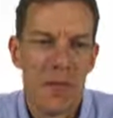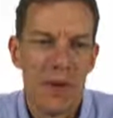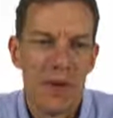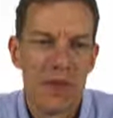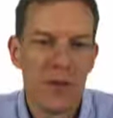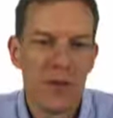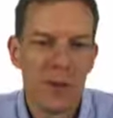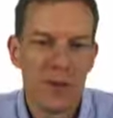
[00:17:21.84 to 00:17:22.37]

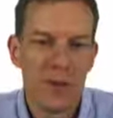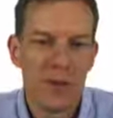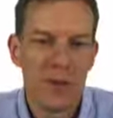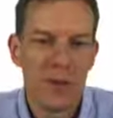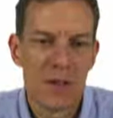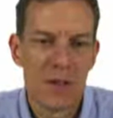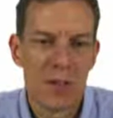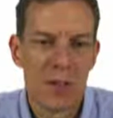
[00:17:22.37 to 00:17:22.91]
Basically,
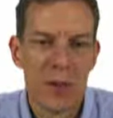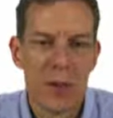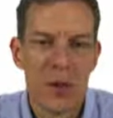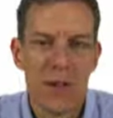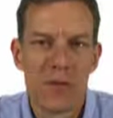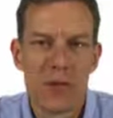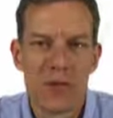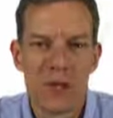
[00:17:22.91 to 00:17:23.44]
the
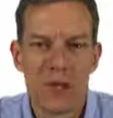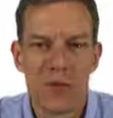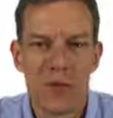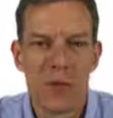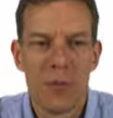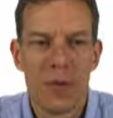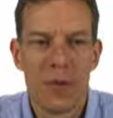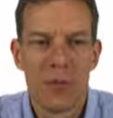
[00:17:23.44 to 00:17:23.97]
stability of such
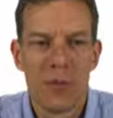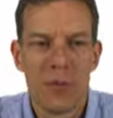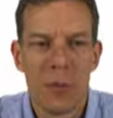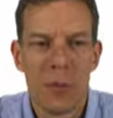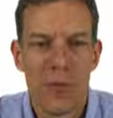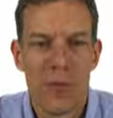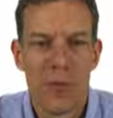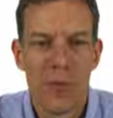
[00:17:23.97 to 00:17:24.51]
equilibria for
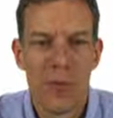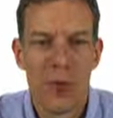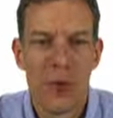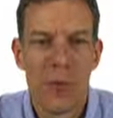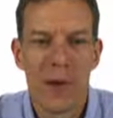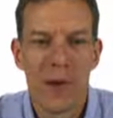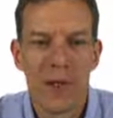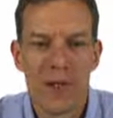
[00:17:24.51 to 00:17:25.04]

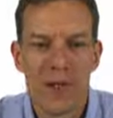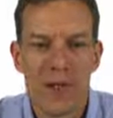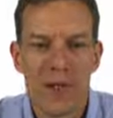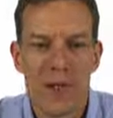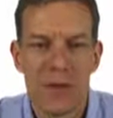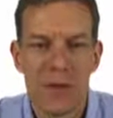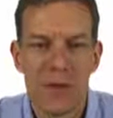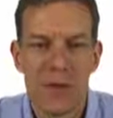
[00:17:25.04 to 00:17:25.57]
perturbations
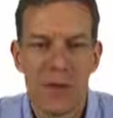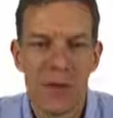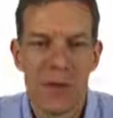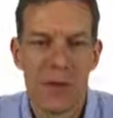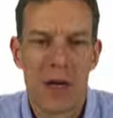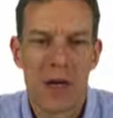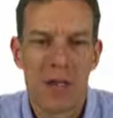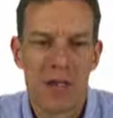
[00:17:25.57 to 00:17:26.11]
of this for the
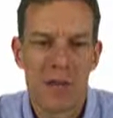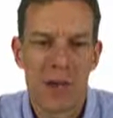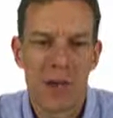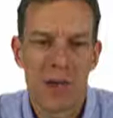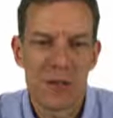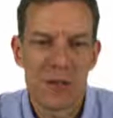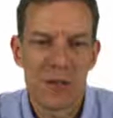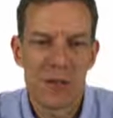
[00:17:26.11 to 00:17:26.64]

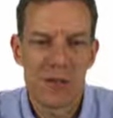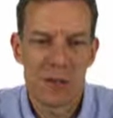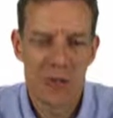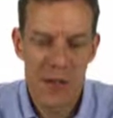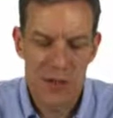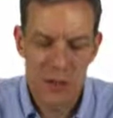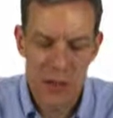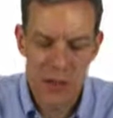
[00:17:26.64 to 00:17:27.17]
non-specialists, the
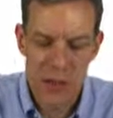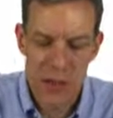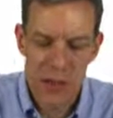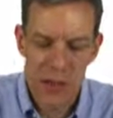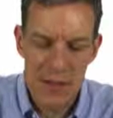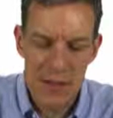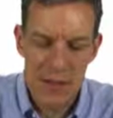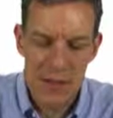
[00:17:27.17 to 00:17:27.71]
best
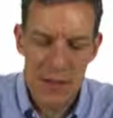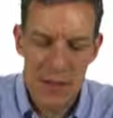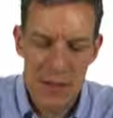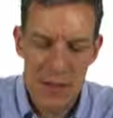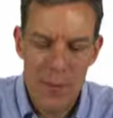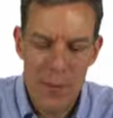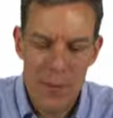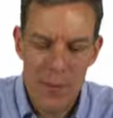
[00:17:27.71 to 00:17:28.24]
response, they go
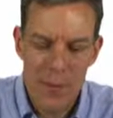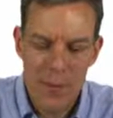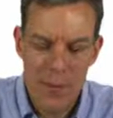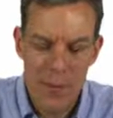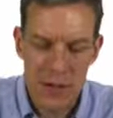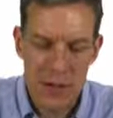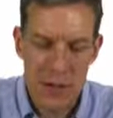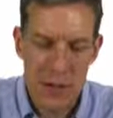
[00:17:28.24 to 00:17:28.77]
right back to
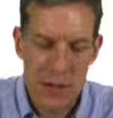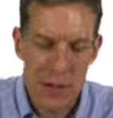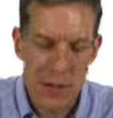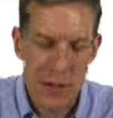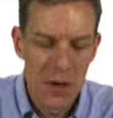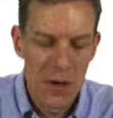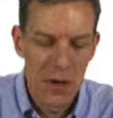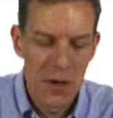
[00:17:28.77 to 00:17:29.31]

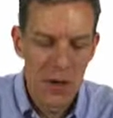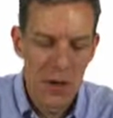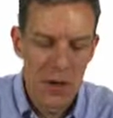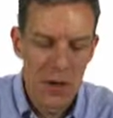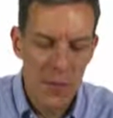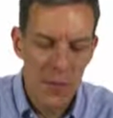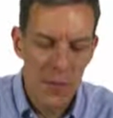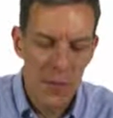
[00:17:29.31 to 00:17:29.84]
0,
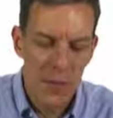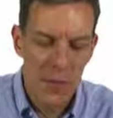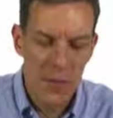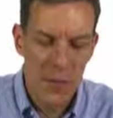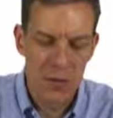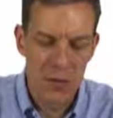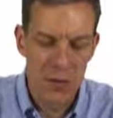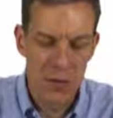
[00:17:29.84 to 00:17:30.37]
and you
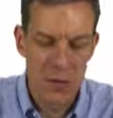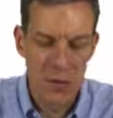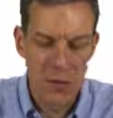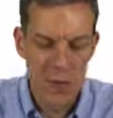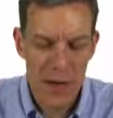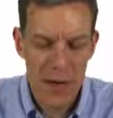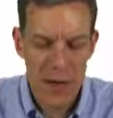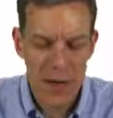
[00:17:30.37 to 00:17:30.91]
converge right
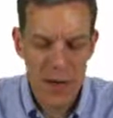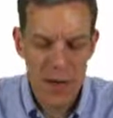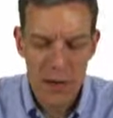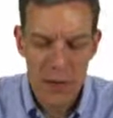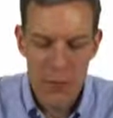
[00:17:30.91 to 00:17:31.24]
back.